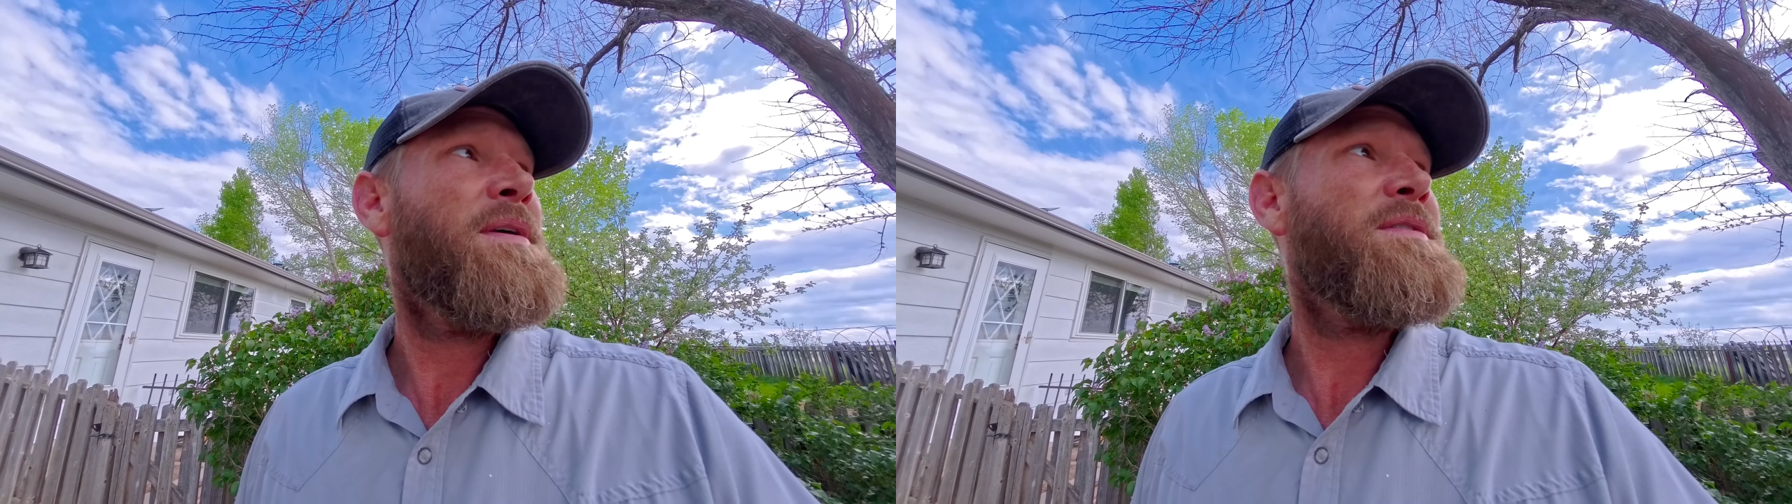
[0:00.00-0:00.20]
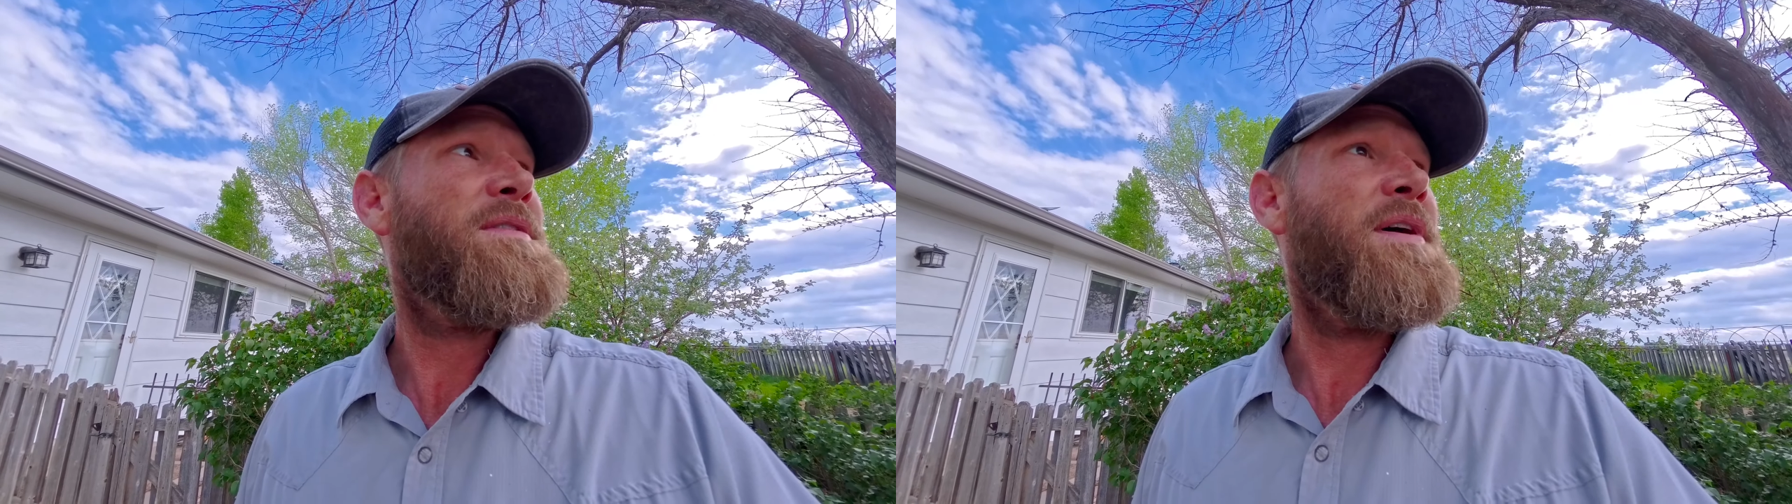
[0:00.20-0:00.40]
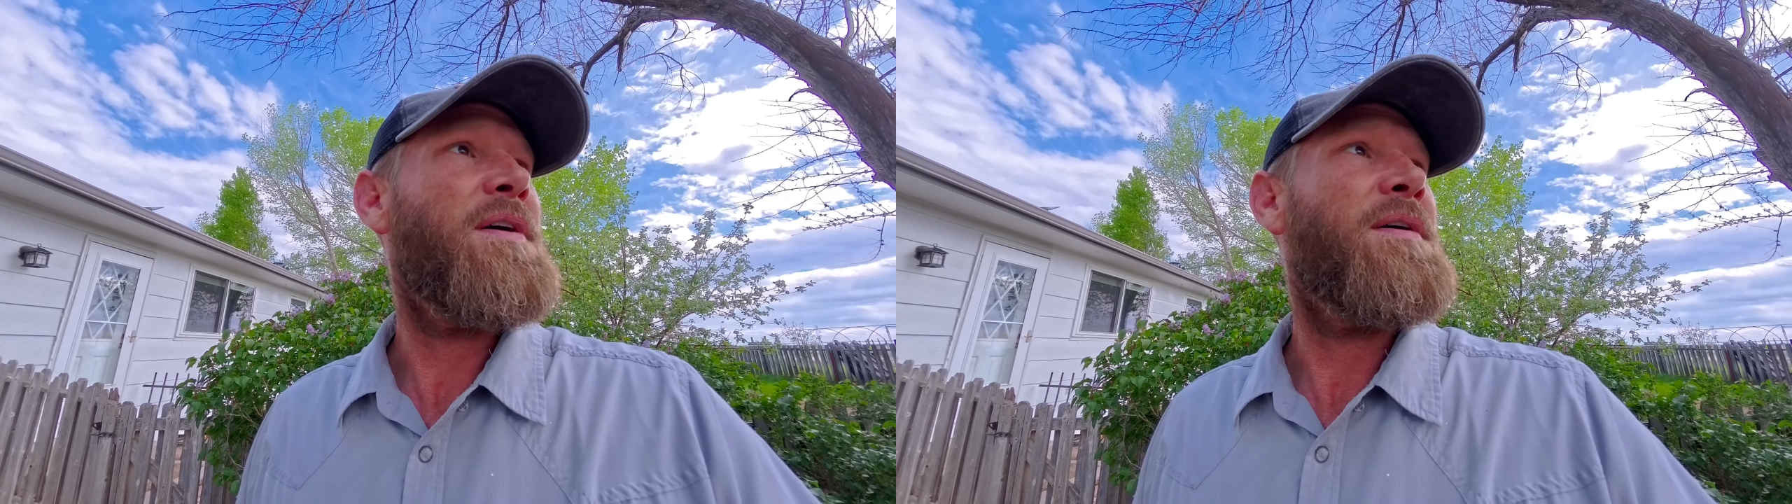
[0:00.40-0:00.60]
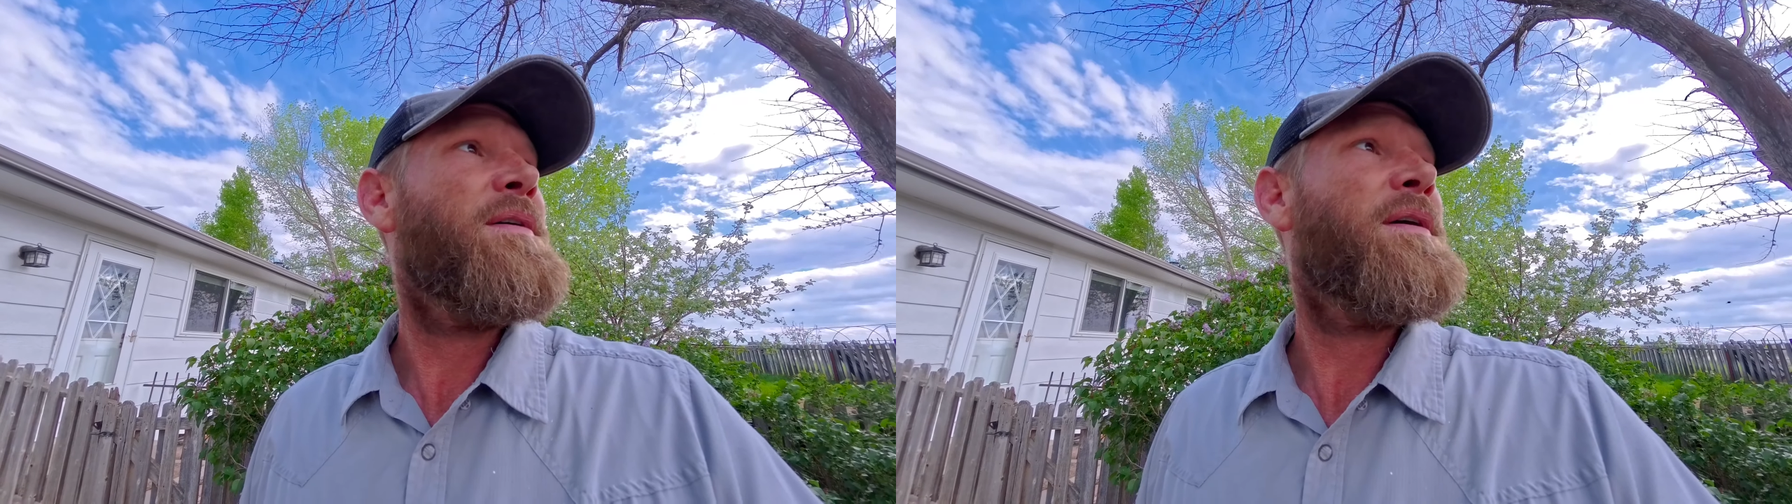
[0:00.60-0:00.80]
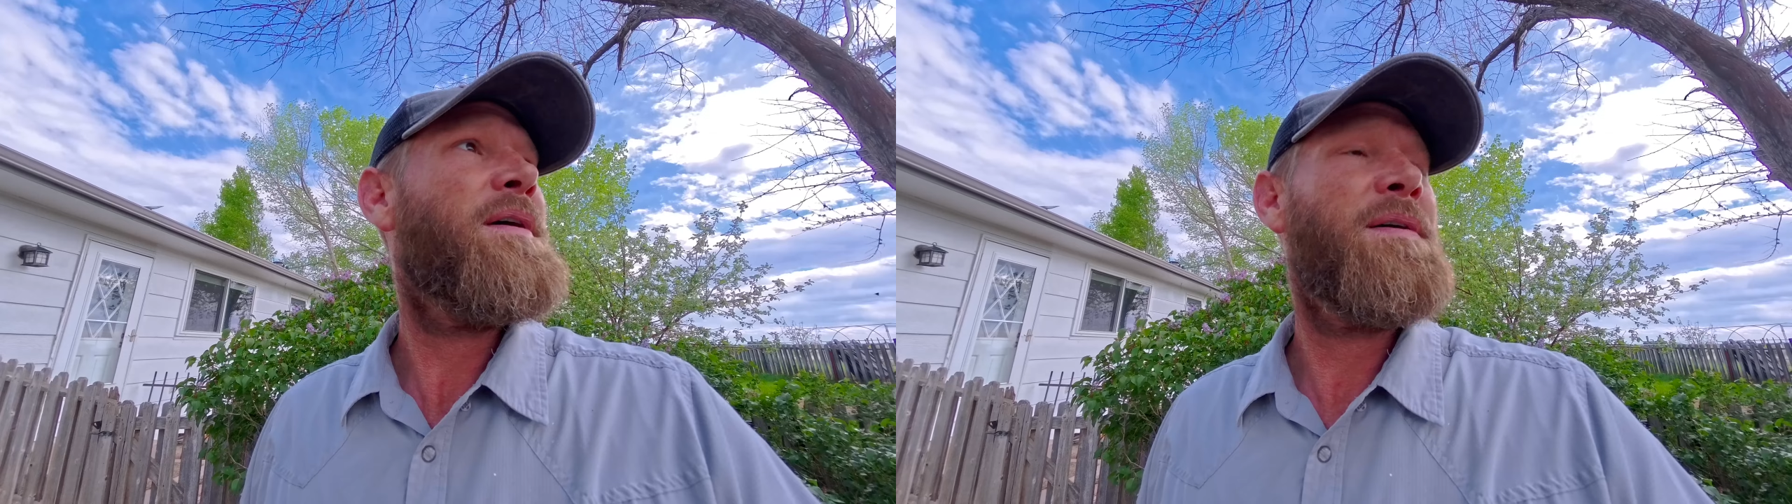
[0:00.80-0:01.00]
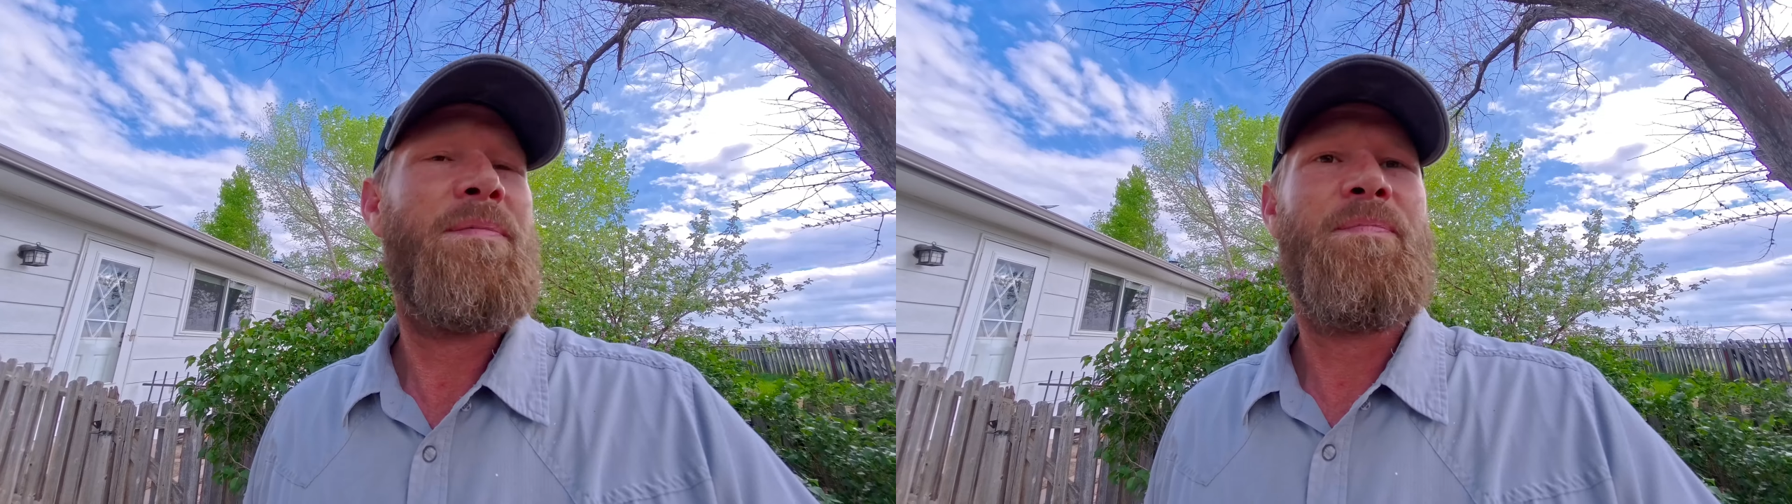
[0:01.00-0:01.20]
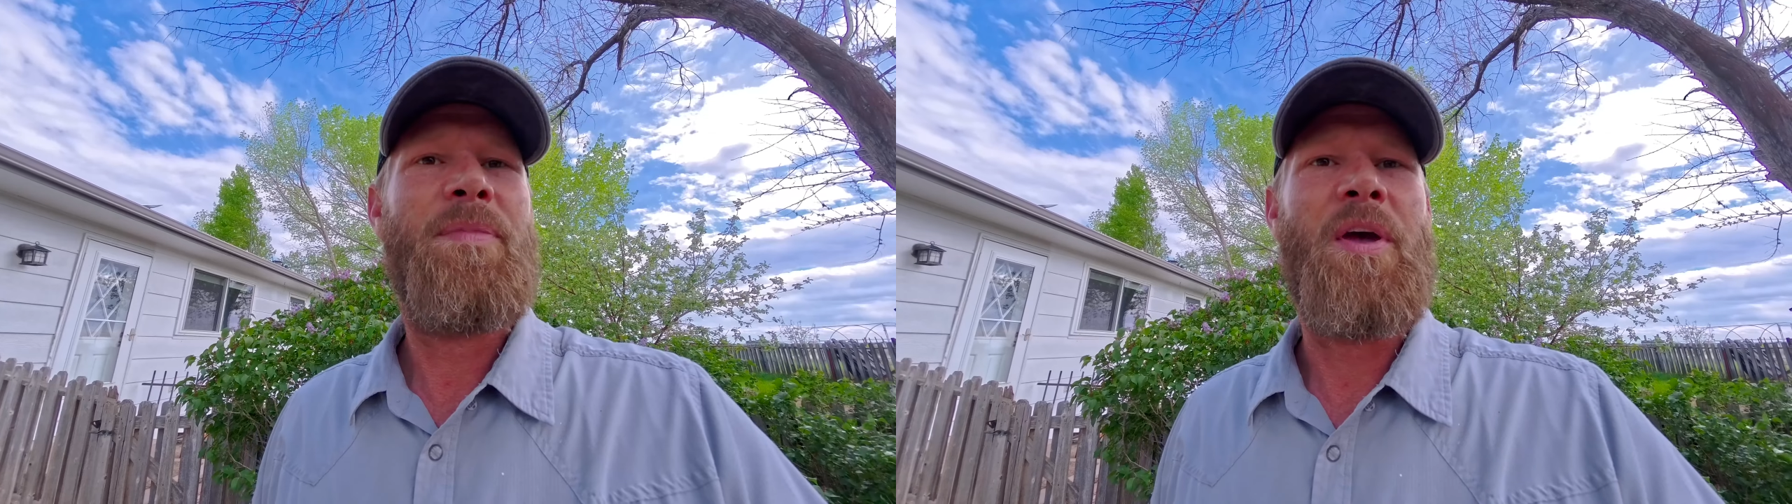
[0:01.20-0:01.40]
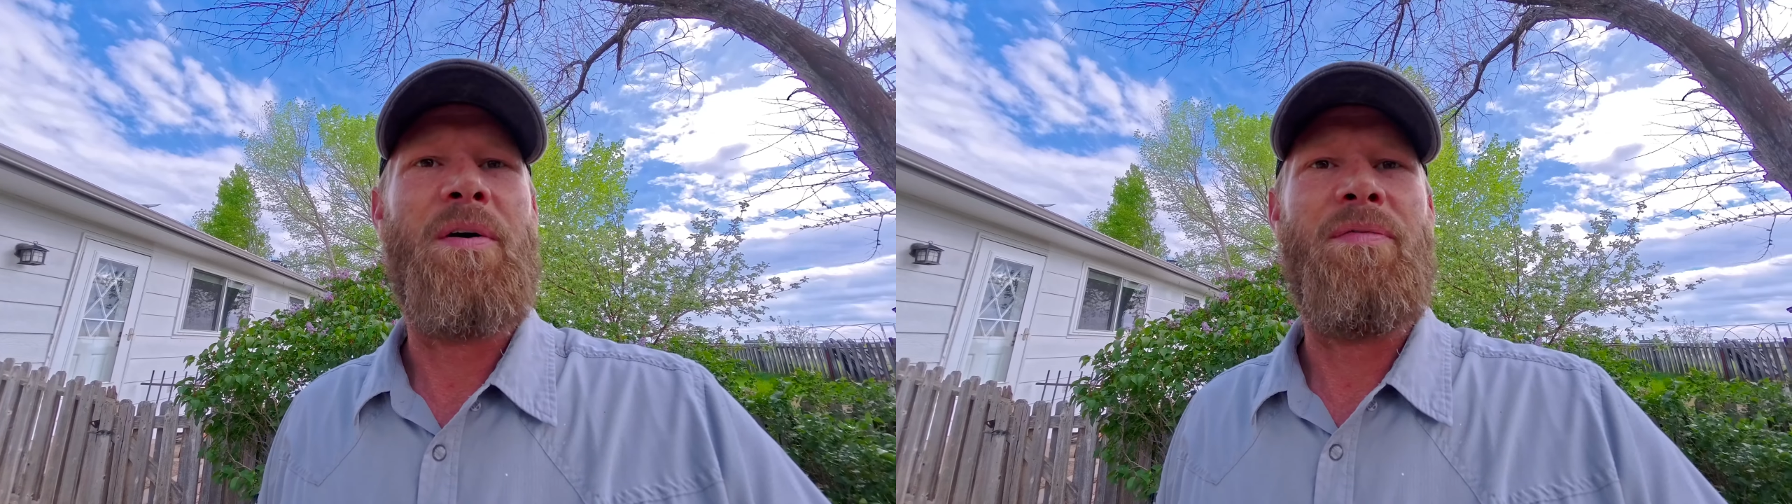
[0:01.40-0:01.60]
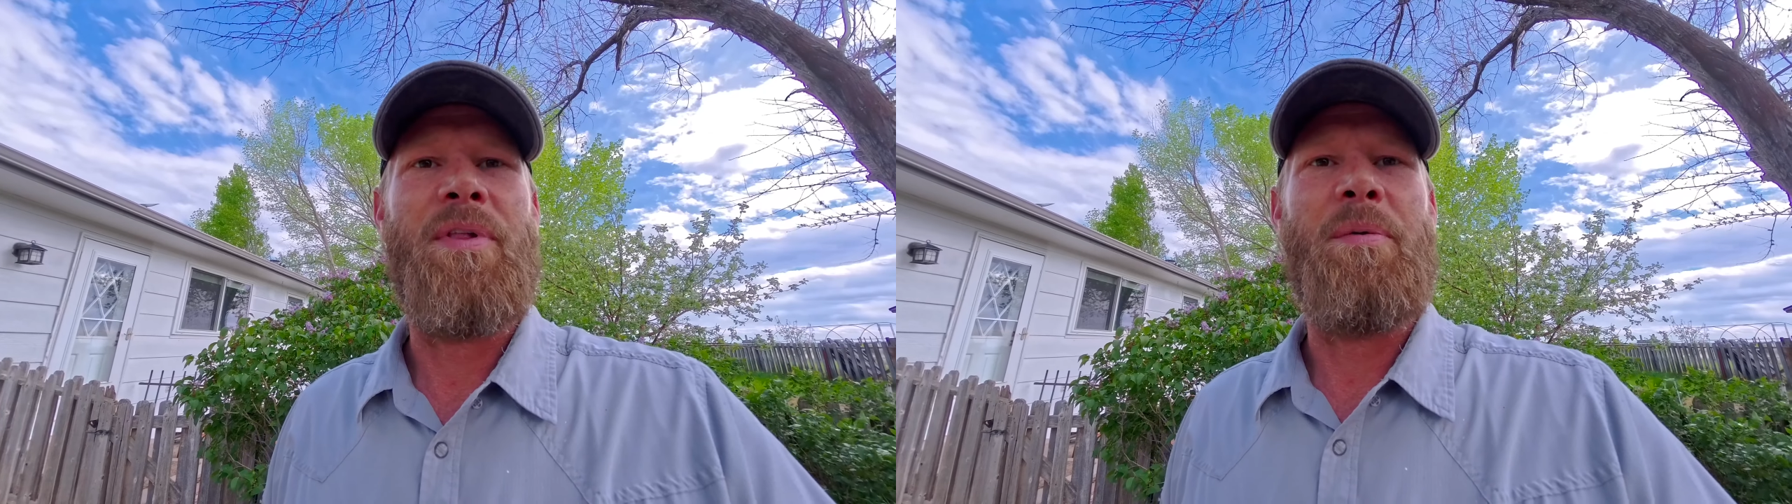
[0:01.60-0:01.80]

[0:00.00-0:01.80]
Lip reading: So hopefully